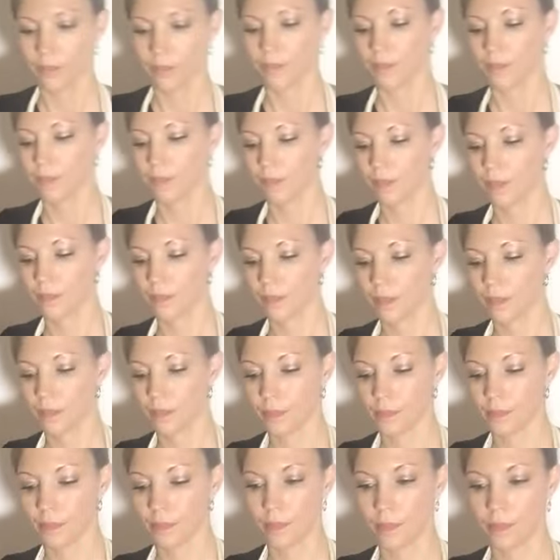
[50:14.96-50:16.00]
I'll show
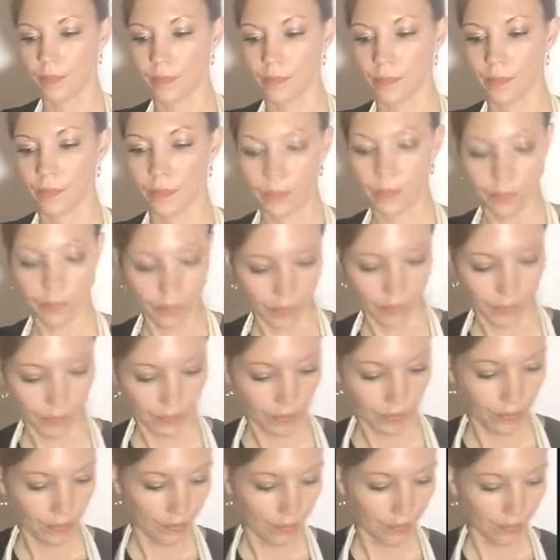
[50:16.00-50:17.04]
everybody really quick,
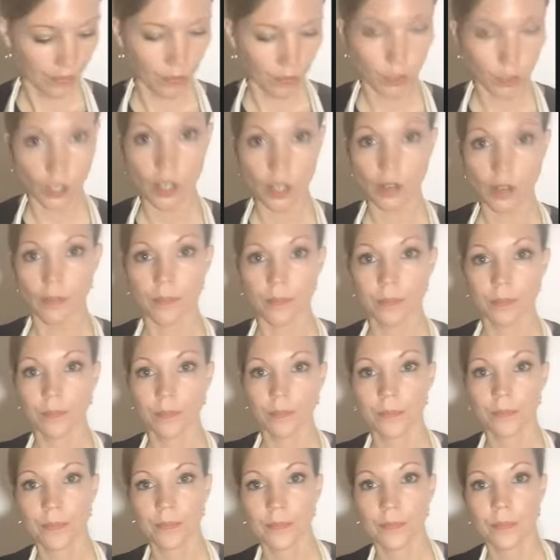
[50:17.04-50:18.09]
and I just sure. added the whole
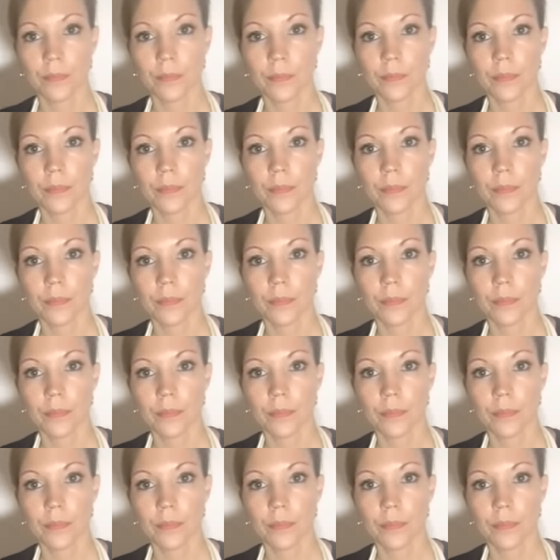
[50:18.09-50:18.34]
thing.